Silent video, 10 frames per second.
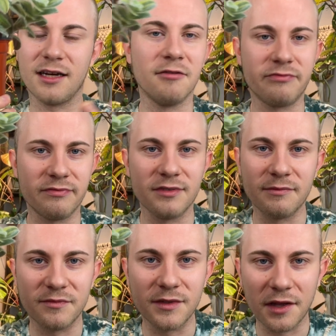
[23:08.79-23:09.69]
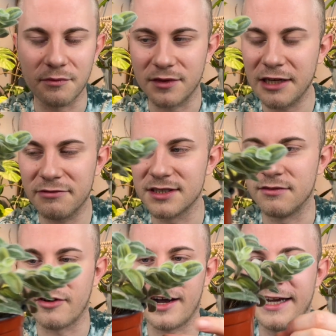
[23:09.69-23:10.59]
of leafless
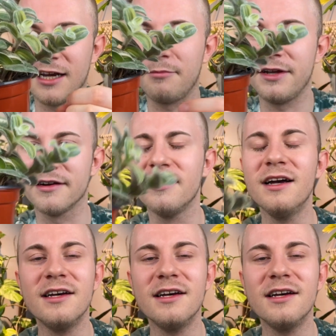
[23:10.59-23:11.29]
vine up here.